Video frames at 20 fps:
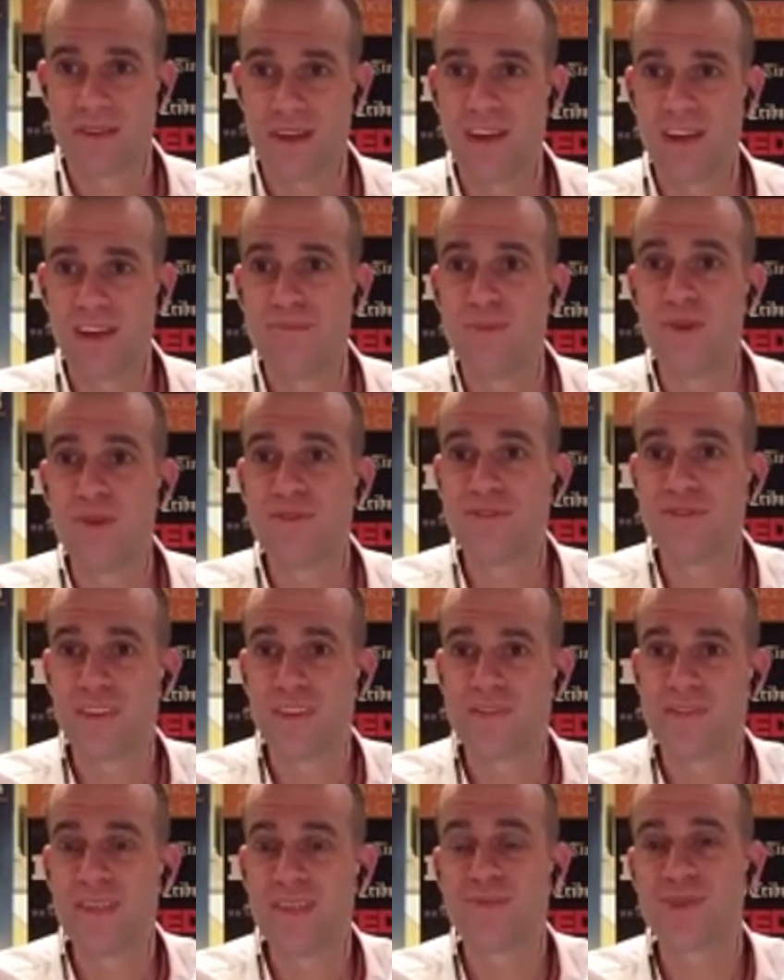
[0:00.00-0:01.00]
I've moved
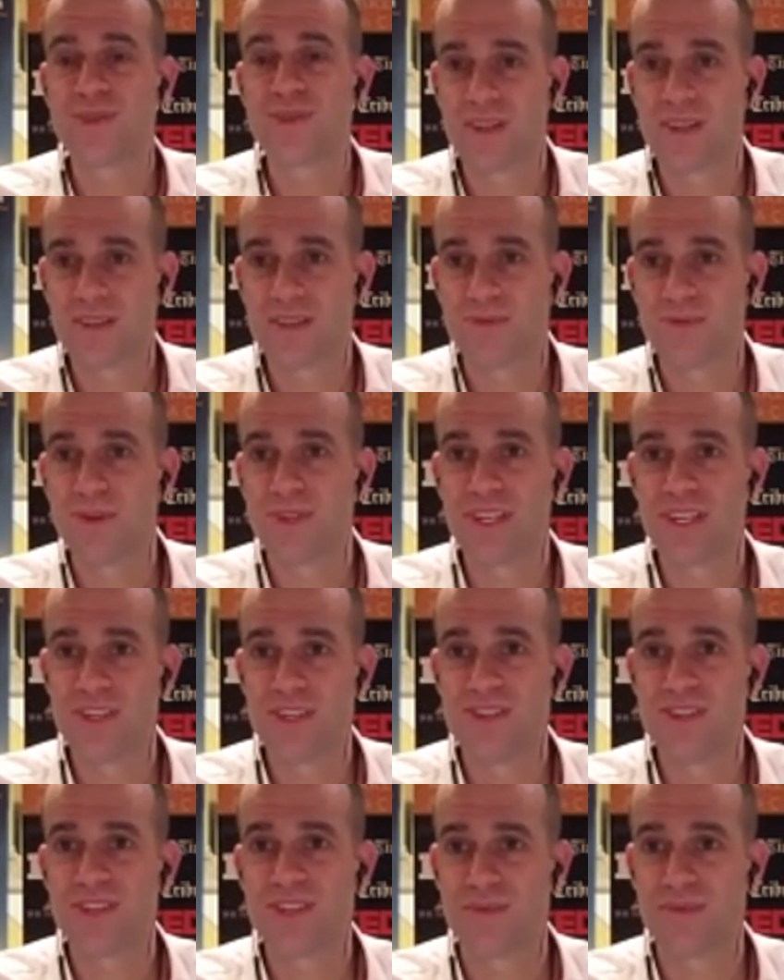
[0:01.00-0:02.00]
50% of the
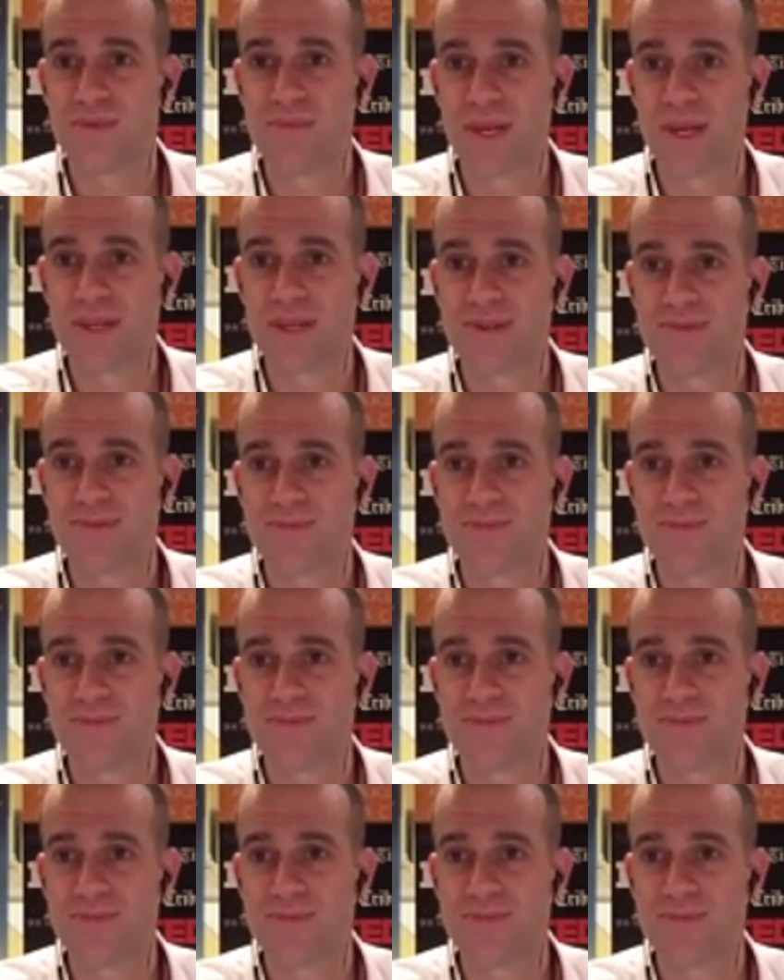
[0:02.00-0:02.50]
relationship better,